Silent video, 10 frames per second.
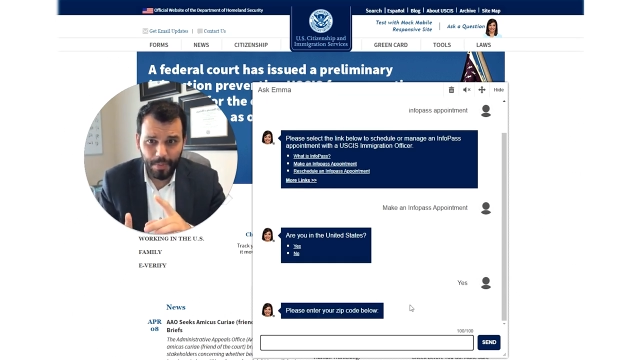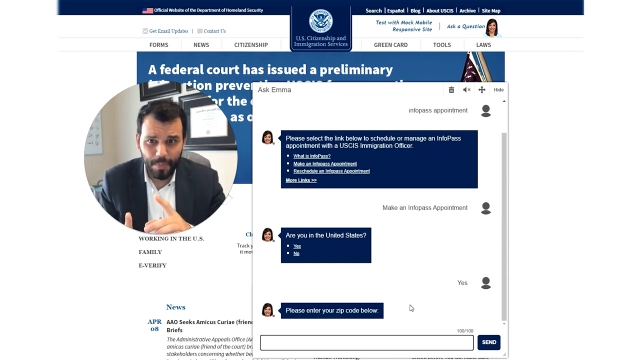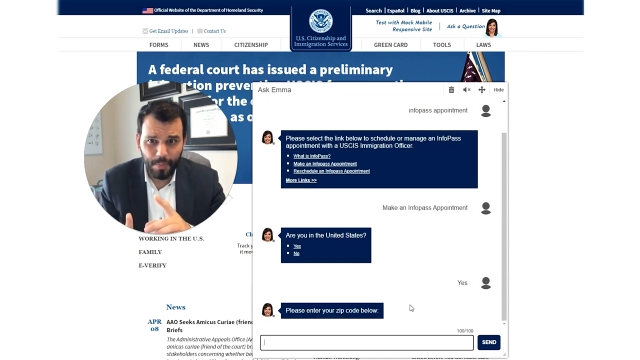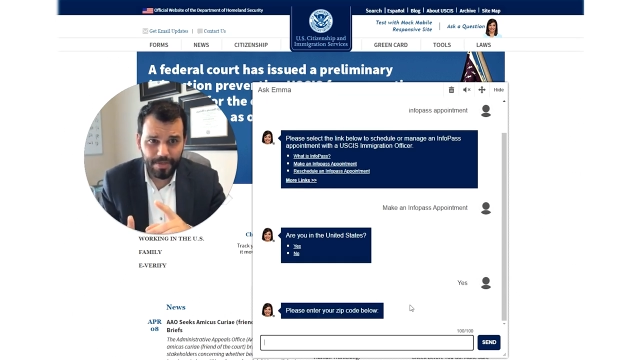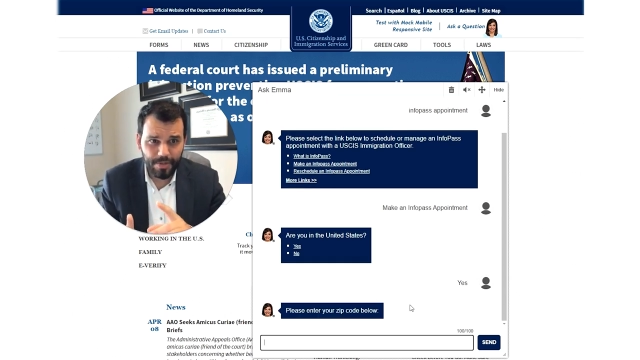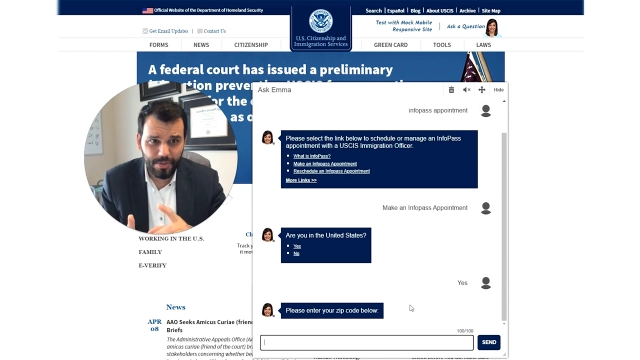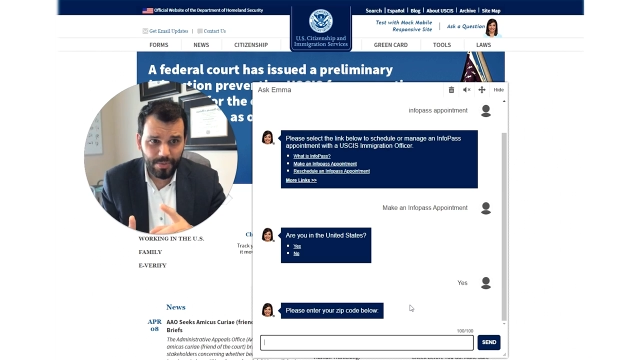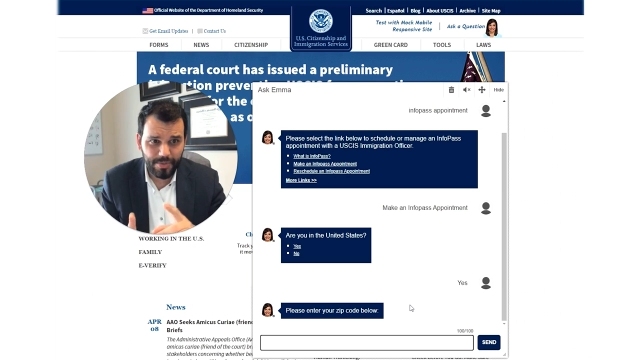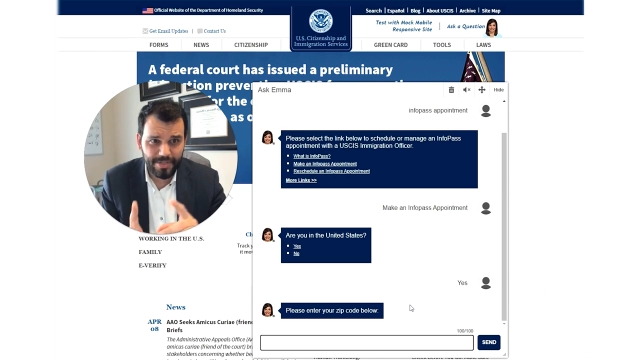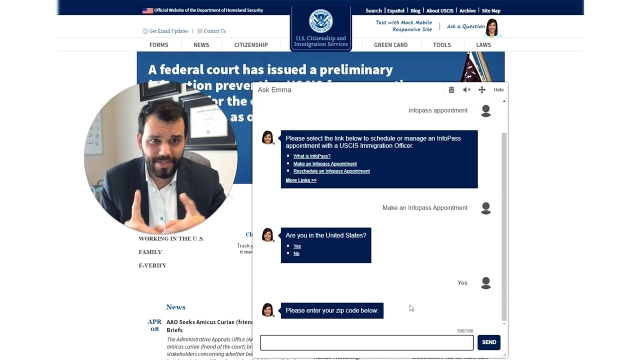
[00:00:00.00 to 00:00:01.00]
When
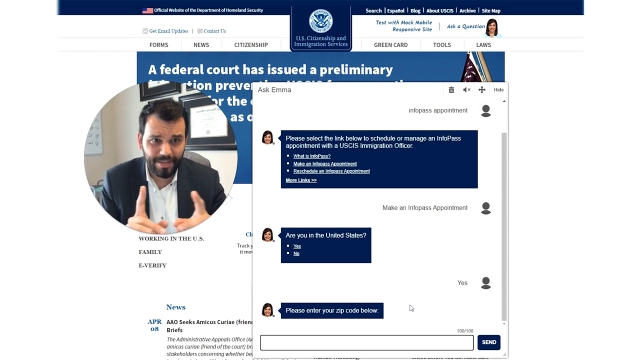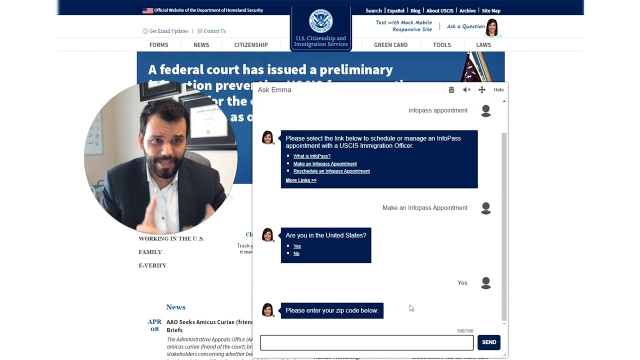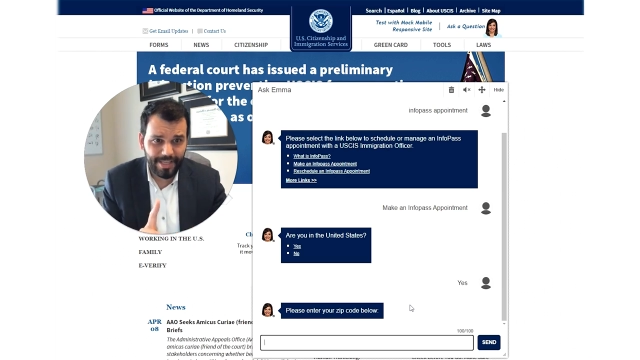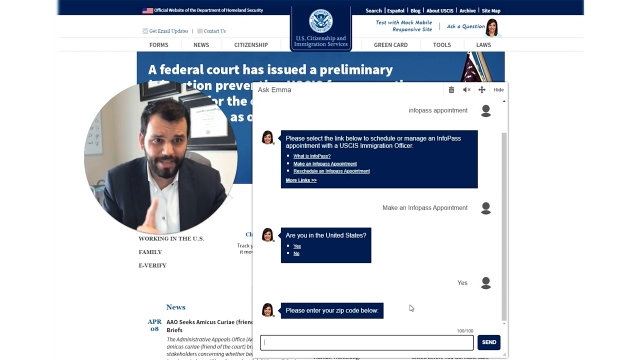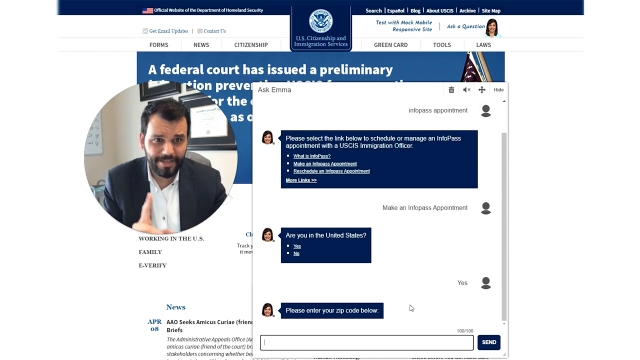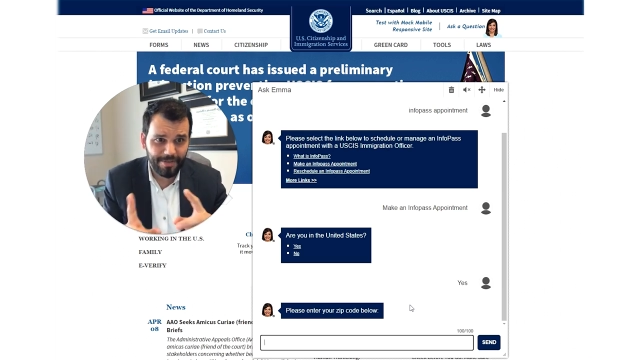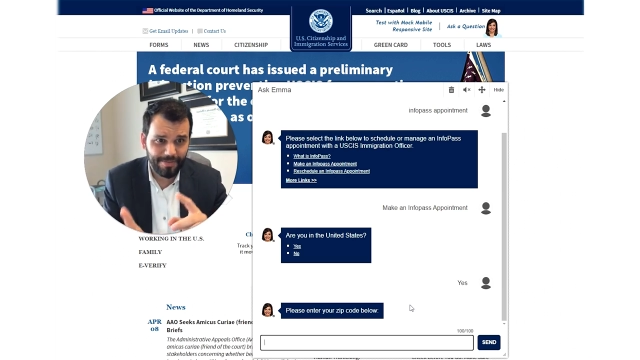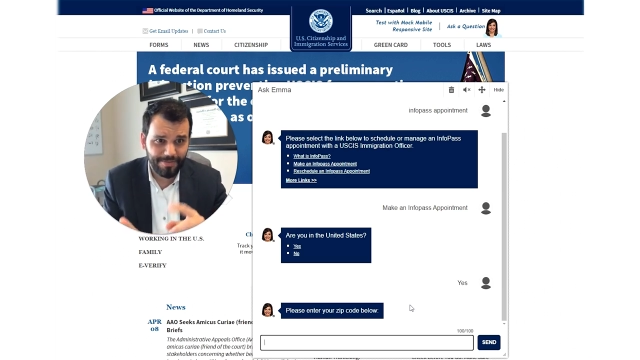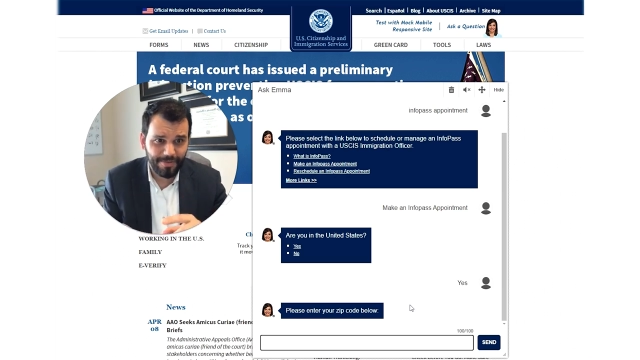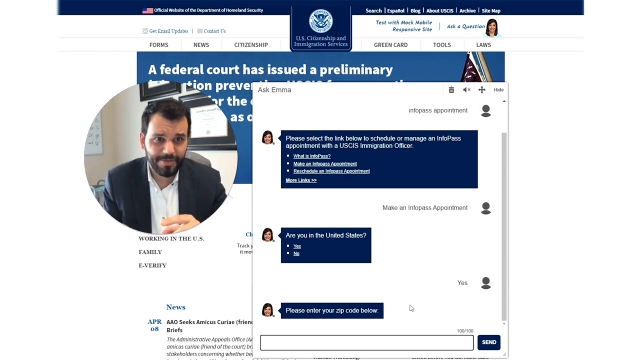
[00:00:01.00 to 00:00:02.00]
you delete
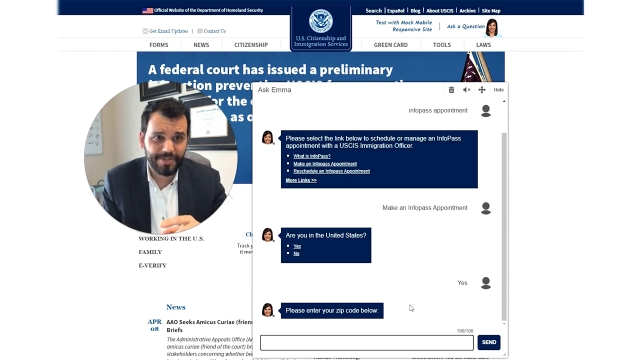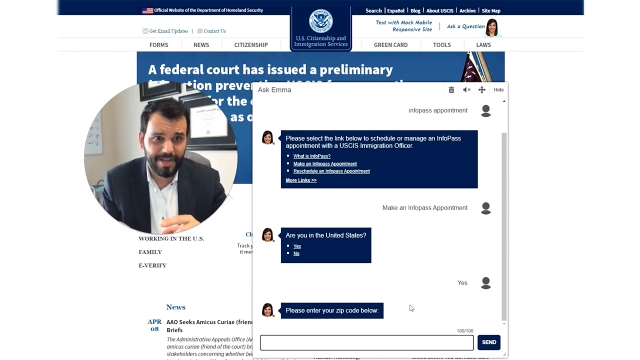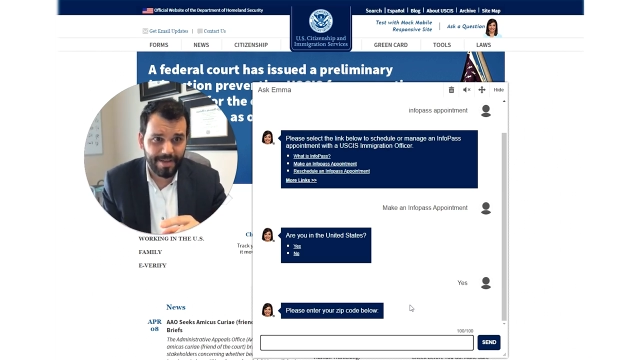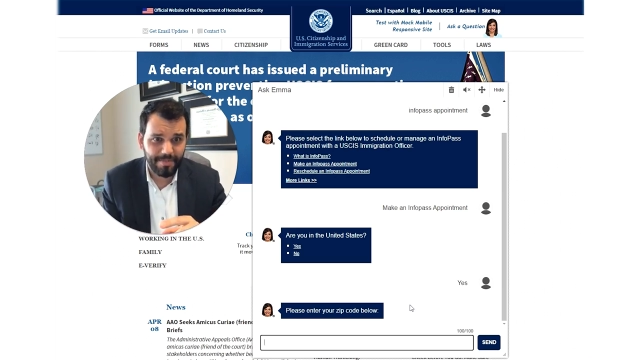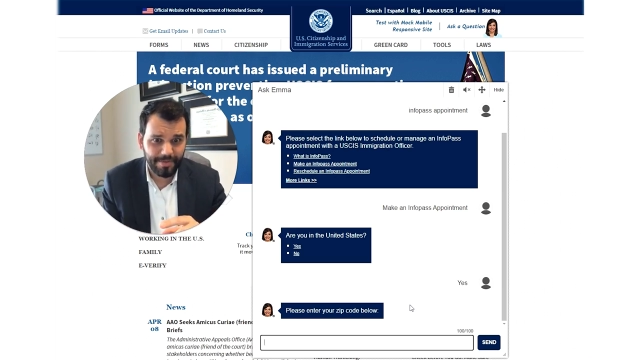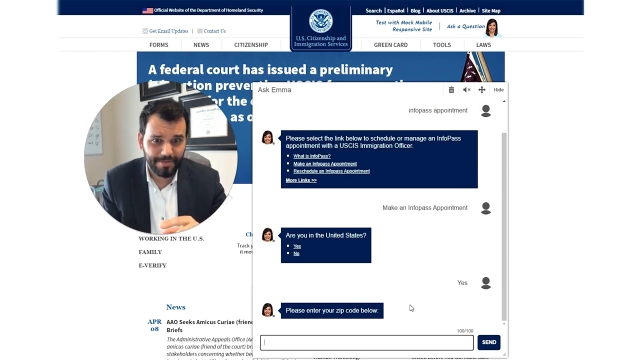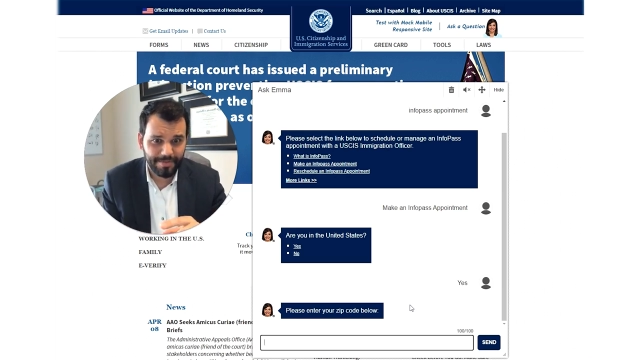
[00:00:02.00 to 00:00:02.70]
the first time,